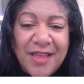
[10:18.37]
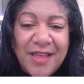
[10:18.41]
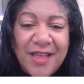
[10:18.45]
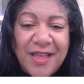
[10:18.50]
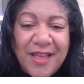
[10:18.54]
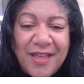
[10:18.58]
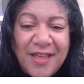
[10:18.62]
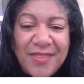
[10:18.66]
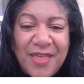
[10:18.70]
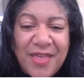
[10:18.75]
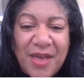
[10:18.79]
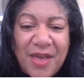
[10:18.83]

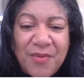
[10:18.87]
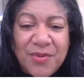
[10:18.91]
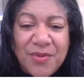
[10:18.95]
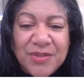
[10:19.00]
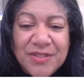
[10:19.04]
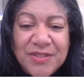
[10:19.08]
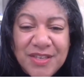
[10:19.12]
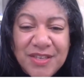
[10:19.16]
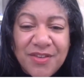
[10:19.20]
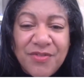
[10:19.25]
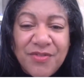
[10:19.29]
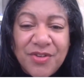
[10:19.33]
that was
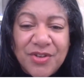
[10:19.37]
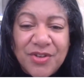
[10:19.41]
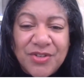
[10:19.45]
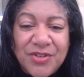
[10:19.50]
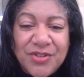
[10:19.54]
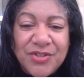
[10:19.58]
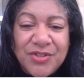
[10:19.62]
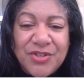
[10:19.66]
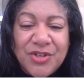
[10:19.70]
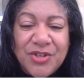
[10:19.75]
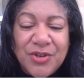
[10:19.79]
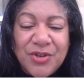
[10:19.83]

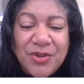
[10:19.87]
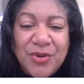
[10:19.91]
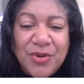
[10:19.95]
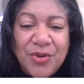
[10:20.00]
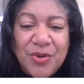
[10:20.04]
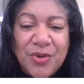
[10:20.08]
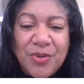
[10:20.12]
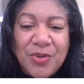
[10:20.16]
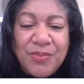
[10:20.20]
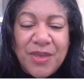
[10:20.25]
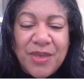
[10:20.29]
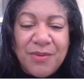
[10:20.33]
given
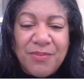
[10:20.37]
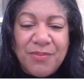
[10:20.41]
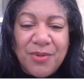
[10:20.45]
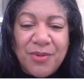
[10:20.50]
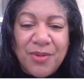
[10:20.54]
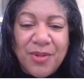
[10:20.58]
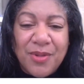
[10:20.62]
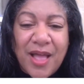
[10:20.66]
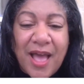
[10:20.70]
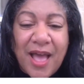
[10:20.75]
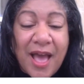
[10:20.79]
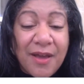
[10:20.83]
to
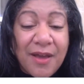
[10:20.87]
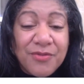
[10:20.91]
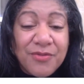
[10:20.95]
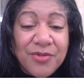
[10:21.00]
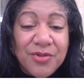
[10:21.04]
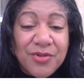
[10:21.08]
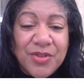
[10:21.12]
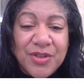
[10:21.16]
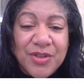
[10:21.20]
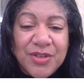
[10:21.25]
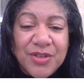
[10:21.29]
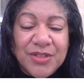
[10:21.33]
people
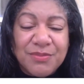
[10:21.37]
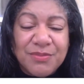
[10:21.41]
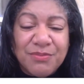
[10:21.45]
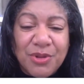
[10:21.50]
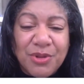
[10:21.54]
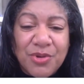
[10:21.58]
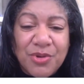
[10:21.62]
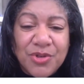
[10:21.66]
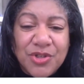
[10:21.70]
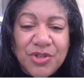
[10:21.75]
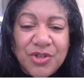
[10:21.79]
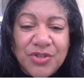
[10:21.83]
after the
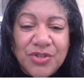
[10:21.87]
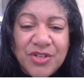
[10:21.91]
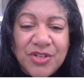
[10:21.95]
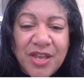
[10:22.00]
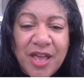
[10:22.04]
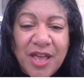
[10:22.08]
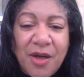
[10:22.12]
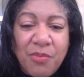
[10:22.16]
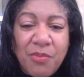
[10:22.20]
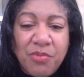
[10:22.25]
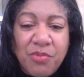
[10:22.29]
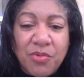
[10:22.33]
explosion to
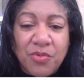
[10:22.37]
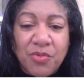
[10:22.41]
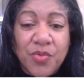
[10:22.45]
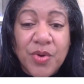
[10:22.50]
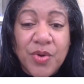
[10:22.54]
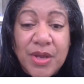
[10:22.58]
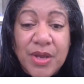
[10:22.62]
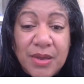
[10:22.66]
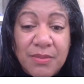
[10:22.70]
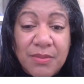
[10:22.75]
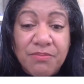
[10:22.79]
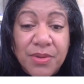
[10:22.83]
help
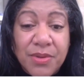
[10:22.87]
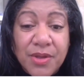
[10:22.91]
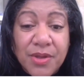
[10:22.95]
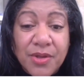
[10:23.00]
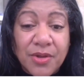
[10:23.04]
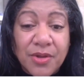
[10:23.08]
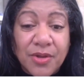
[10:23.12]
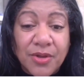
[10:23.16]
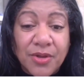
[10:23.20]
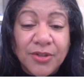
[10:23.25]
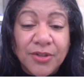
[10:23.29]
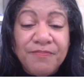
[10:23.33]

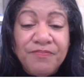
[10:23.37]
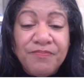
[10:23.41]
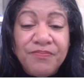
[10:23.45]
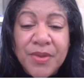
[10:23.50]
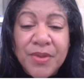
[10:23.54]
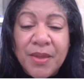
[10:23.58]
rebuild.